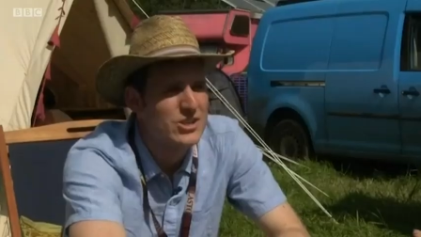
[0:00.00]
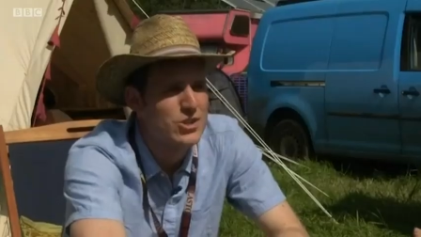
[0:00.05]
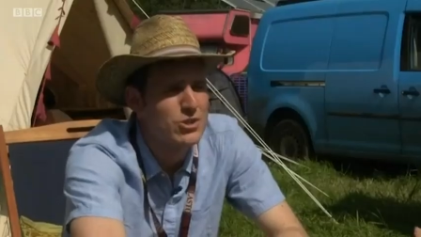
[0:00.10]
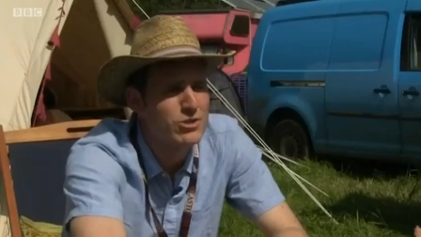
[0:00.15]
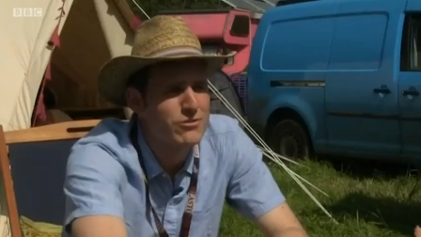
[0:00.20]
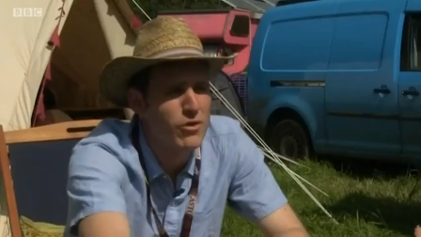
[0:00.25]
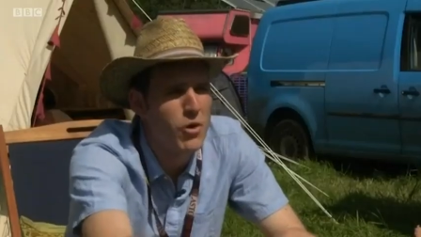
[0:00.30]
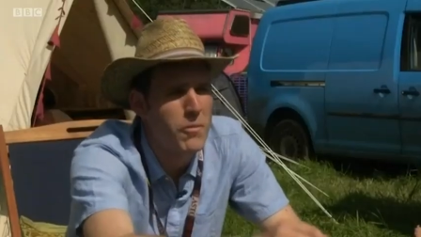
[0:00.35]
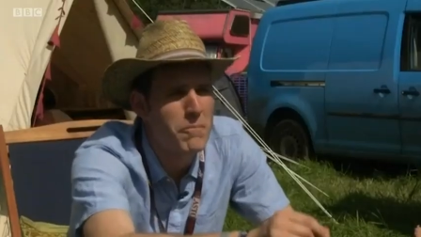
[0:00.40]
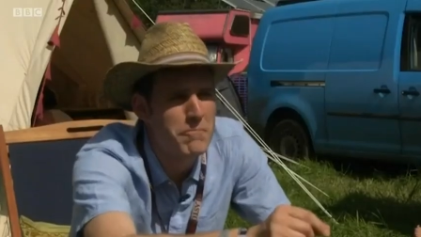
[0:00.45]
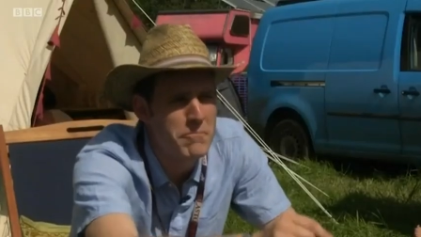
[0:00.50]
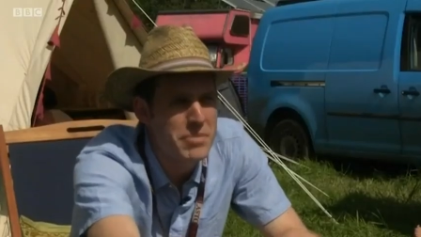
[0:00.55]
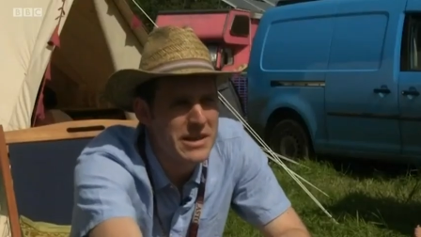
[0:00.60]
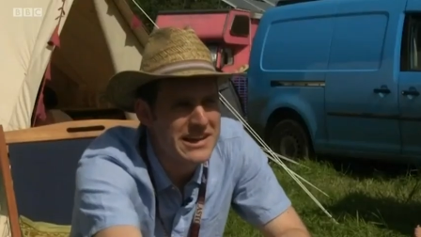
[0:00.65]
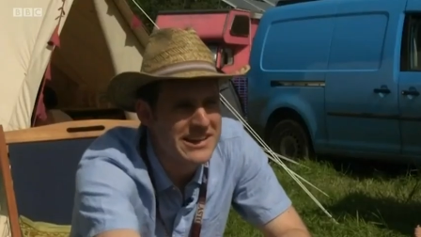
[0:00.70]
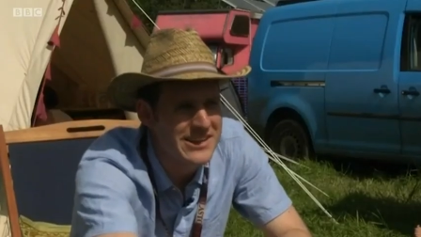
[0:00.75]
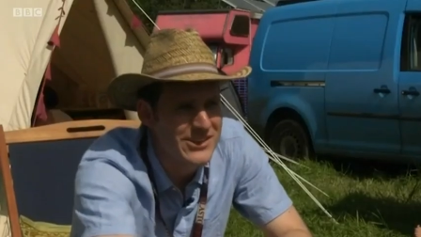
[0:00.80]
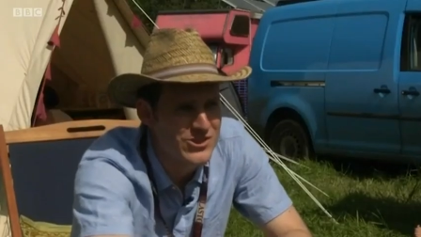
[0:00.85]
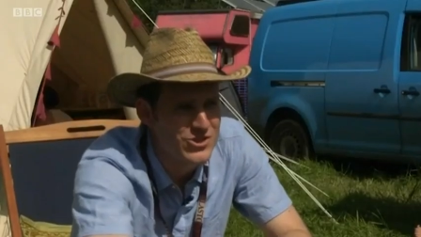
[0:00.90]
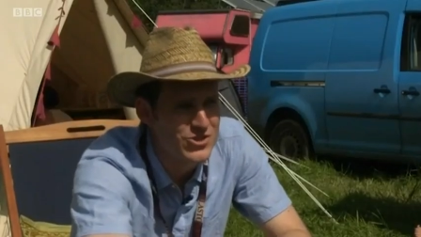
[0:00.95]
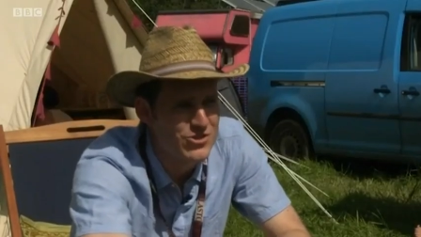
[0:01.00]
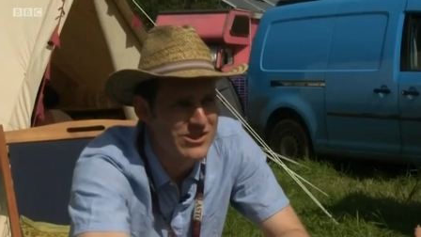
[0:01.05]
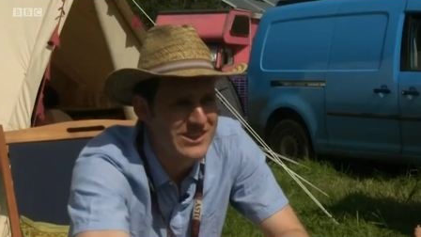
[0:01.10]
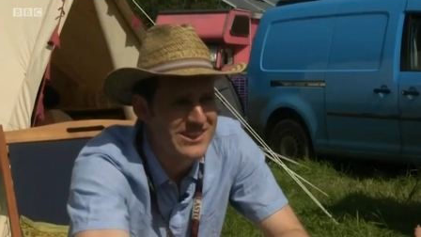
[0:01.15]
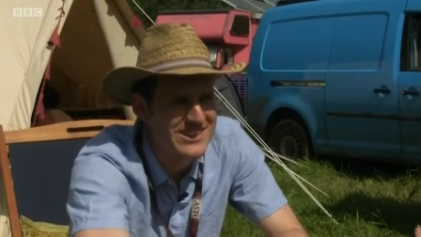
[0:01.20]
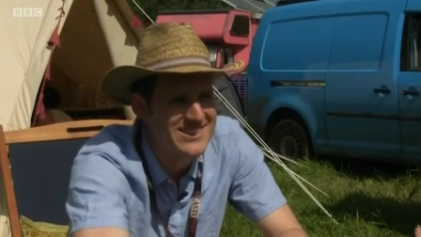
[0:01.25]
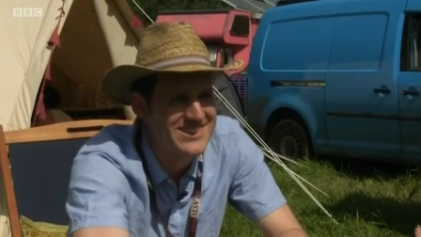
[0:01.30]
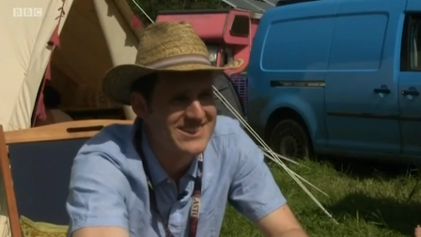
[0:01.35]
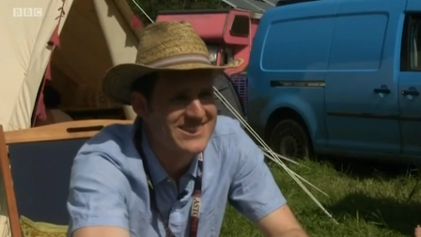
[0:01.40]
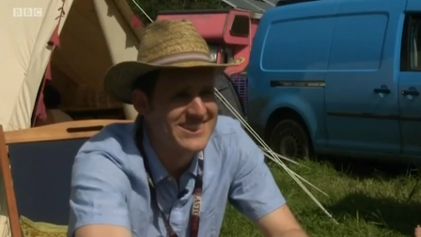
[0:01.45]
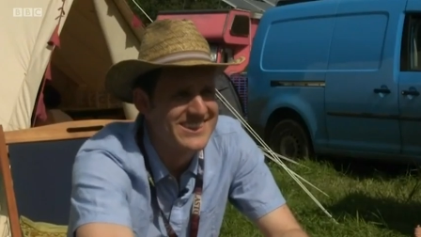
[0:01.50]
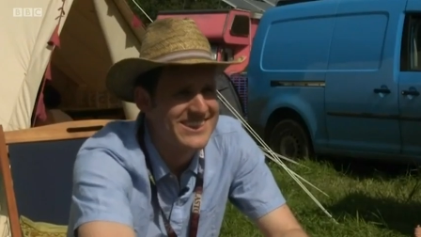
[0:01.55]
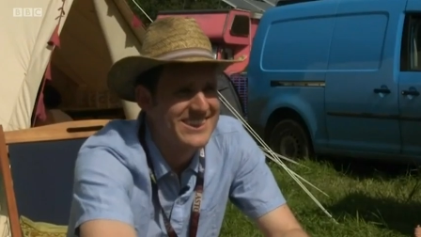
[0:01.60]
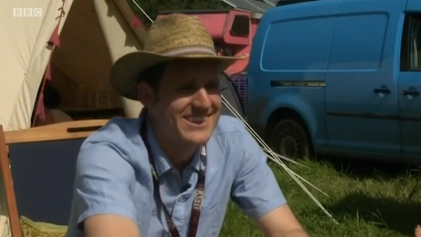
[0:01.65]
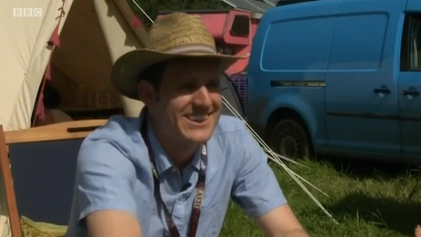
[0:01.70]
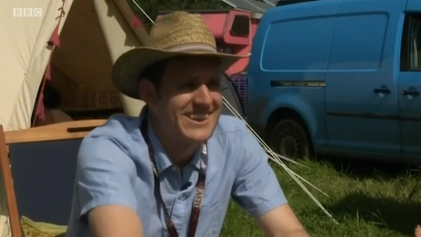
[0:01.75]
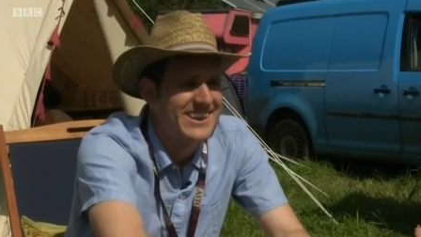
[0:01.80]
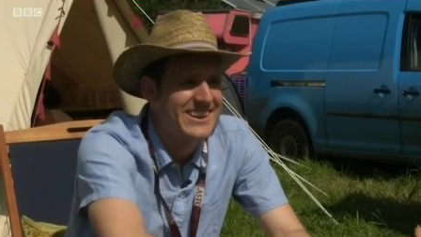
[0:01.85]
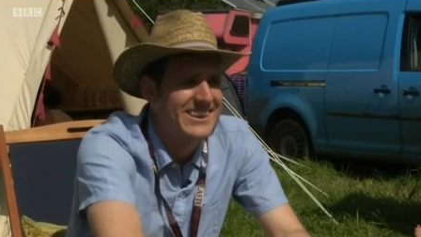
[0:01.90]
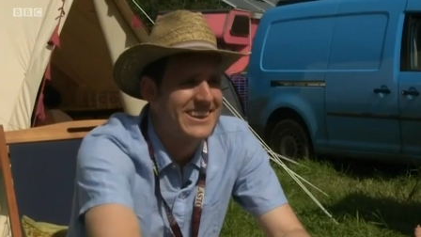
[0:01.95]
Two to four billion trees? Yes.
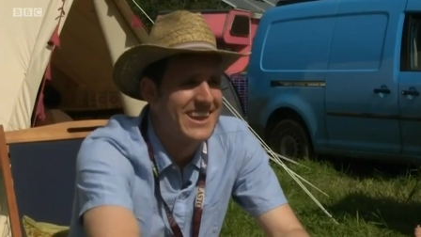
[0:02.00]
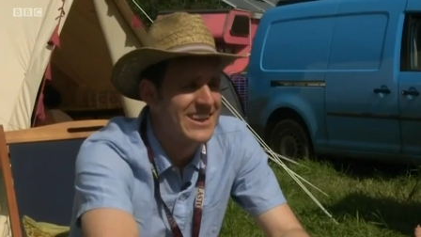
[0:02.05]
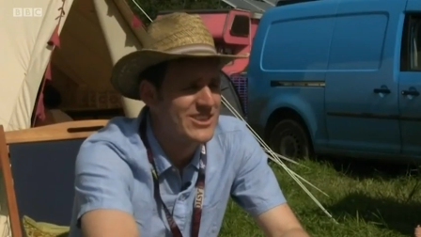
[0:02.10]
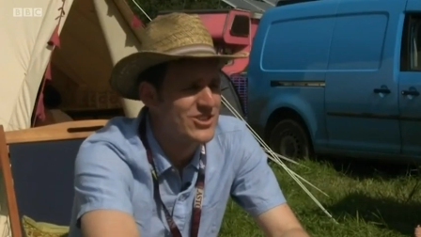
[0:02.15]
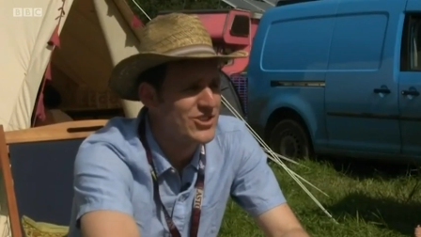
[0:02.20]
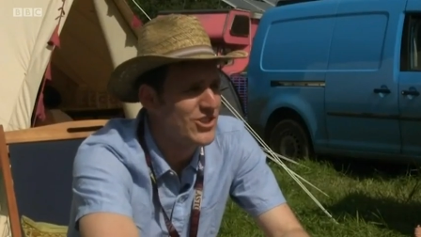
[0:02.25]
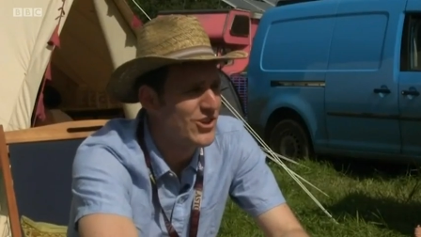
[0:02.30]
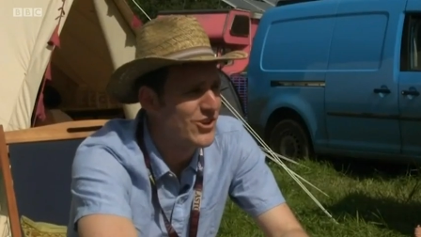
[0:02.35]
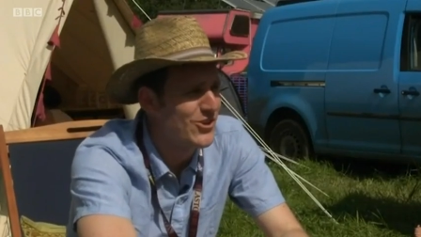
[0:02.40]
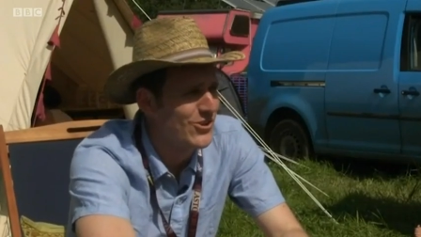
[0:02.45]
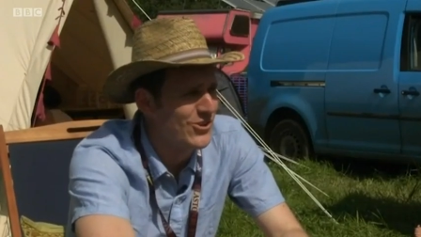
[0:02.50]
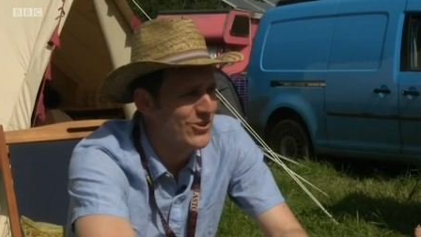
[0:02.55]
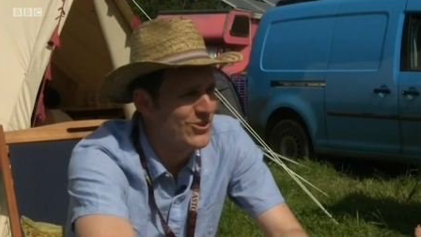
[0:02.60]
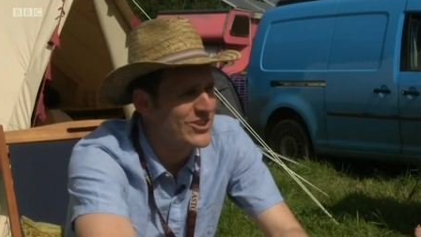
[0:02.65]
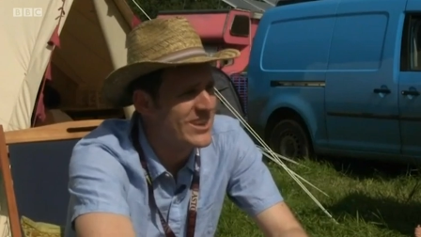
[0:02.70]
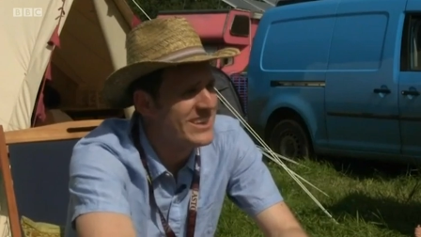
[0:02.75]
That's huge.